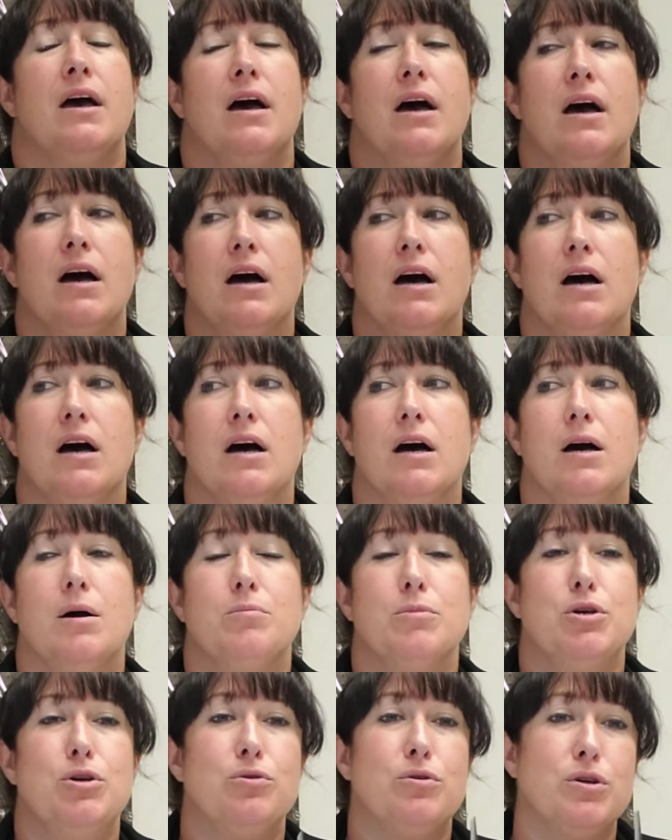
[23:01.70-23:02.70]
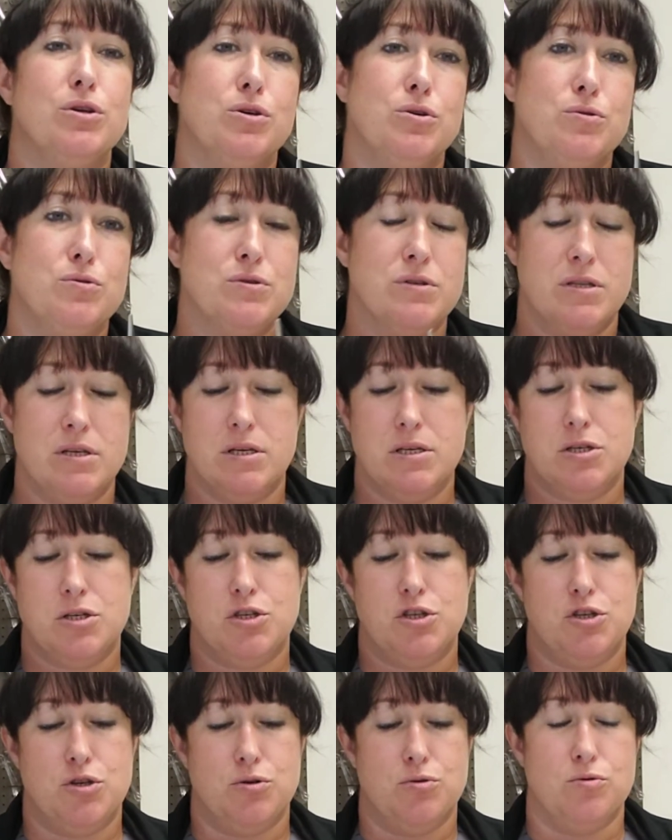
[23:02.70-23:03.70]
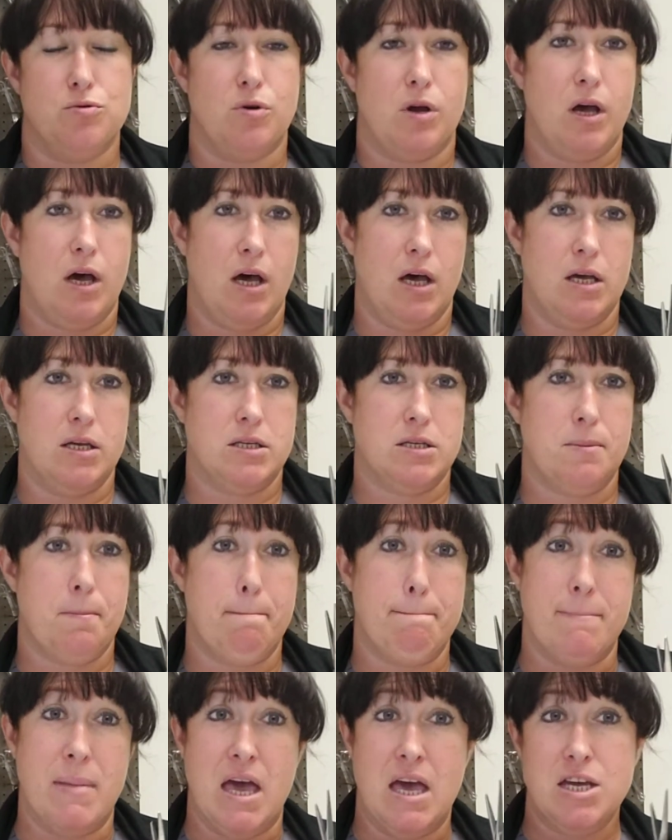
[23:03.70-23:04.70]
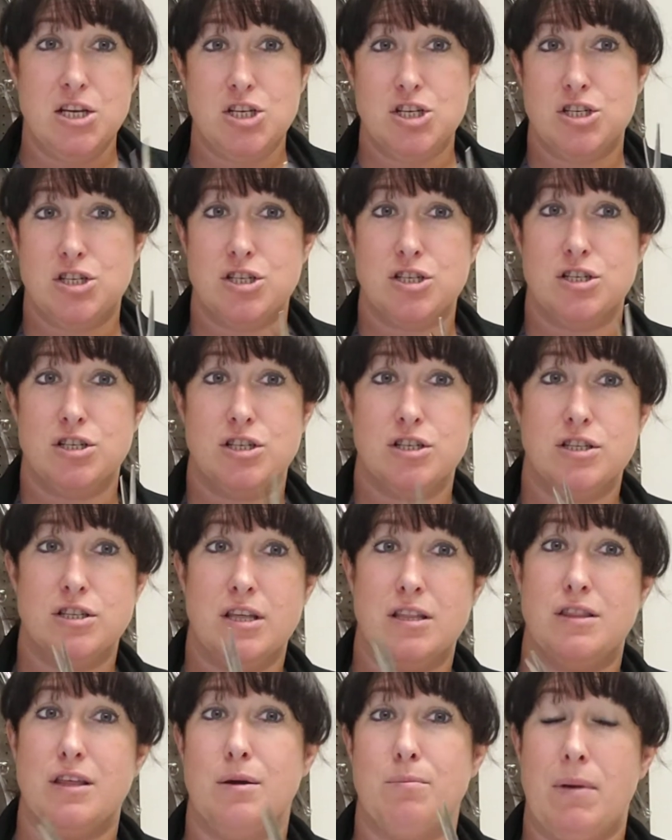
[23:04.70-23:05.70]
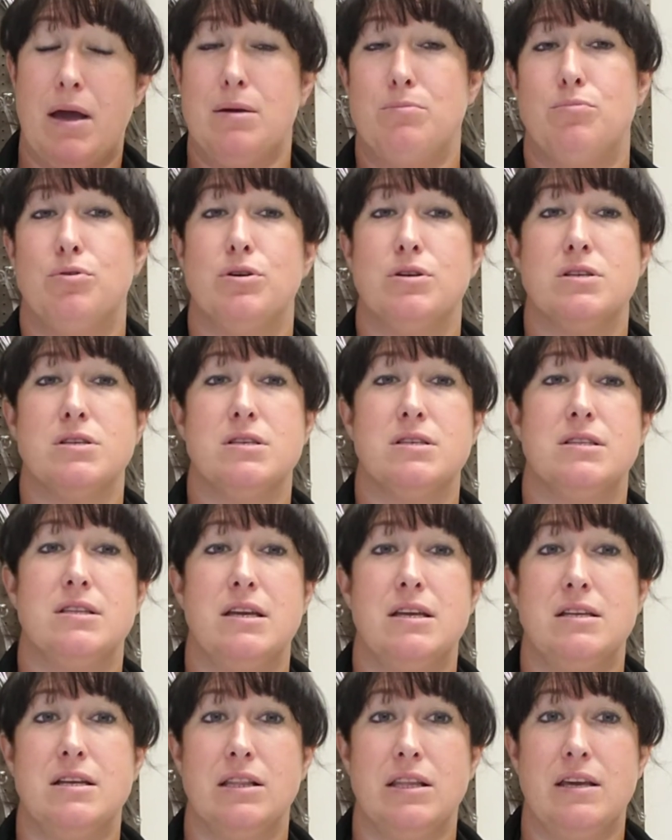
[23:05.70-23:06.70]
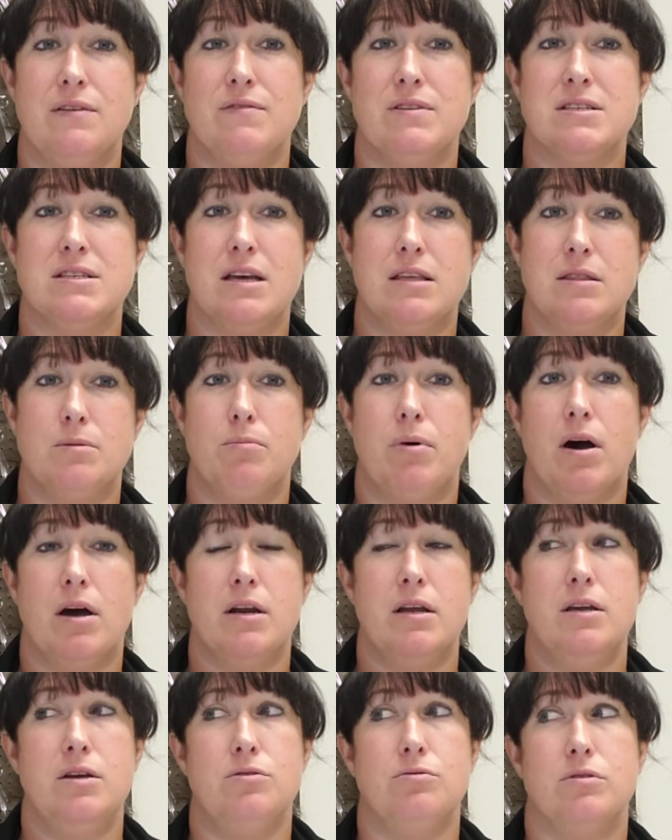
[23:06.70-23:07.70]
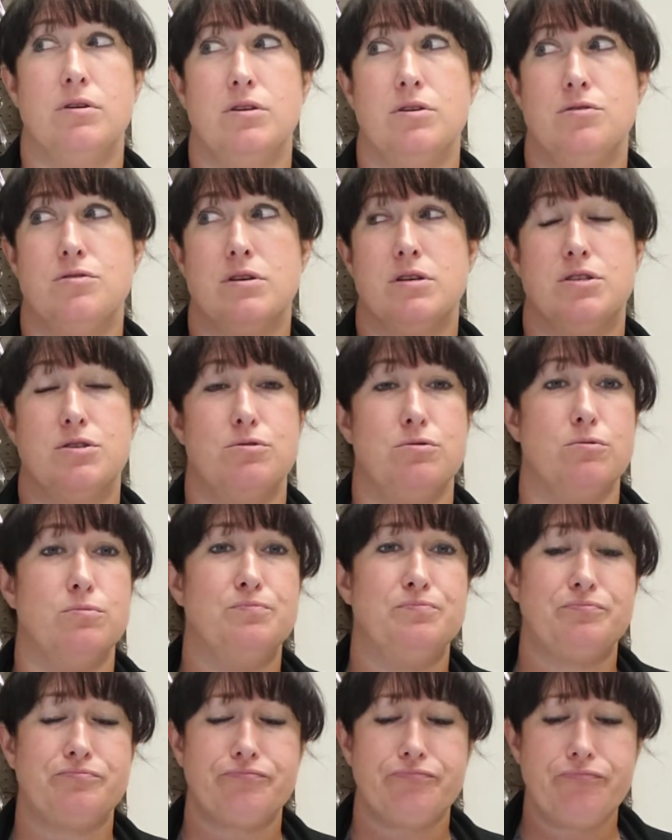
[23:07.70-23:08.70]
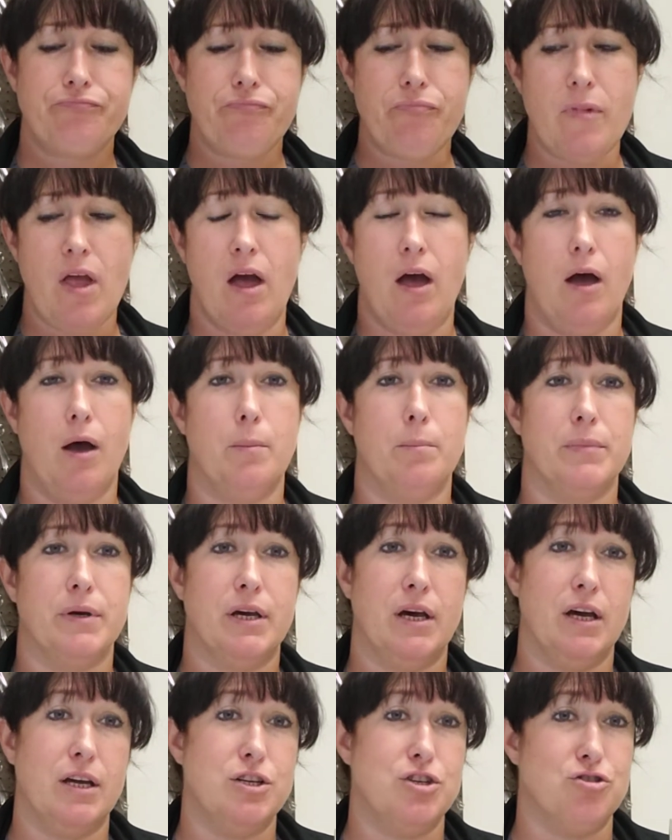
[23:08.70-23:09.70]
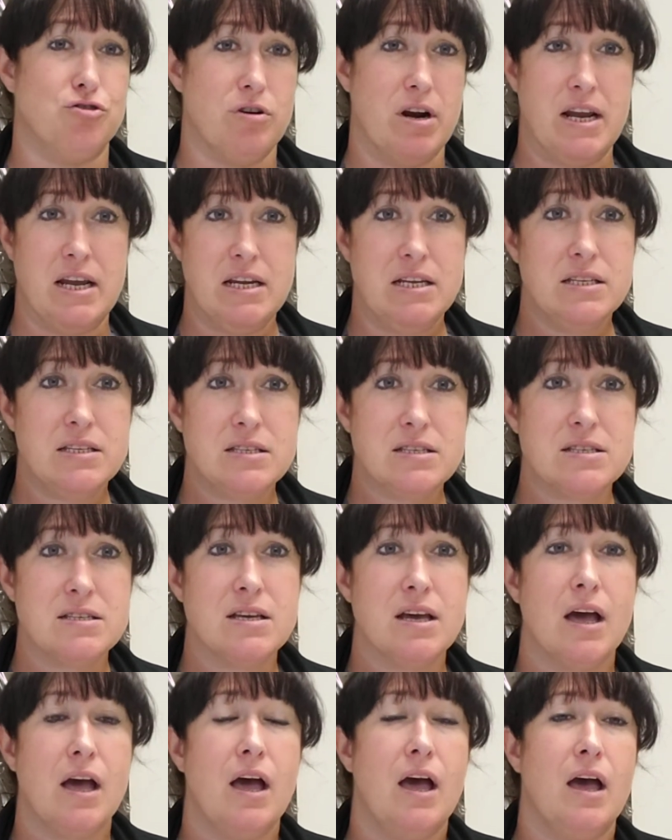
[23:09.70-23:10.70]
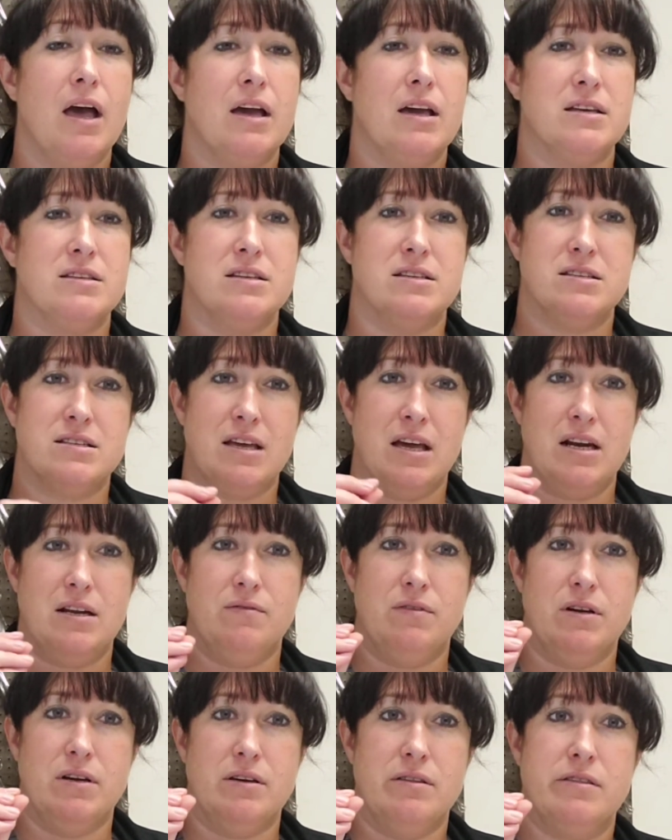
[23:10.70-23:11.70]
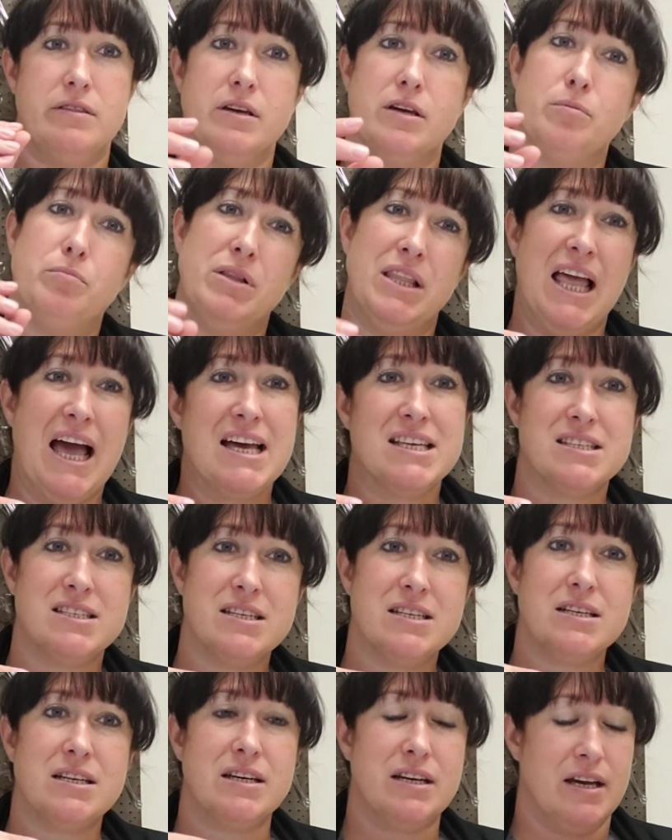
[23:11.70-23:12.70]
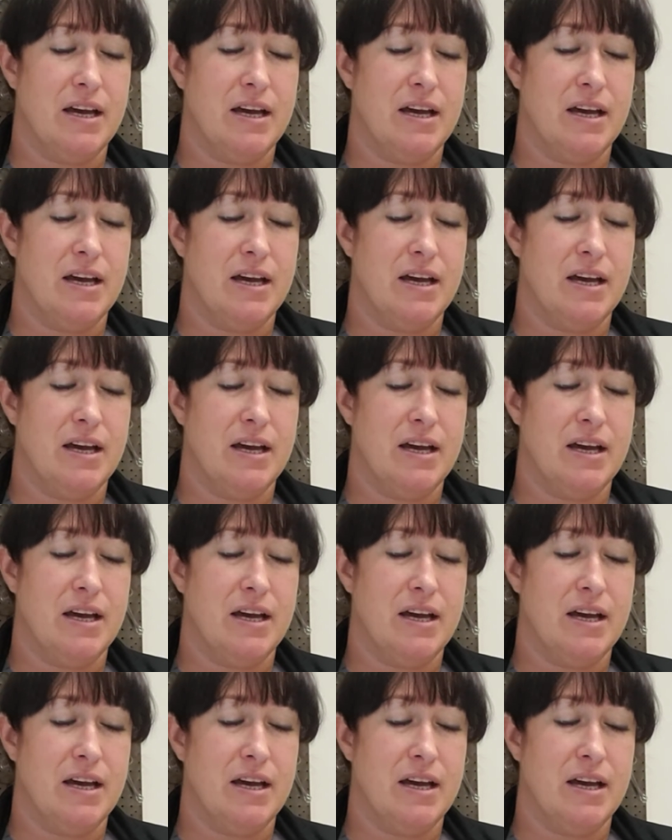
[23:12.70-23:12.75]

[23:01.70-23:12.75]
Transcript: You can use this to cut mesh that they might need to leave inside the body. You can use it to cut drains because it's kind of a thick plastic.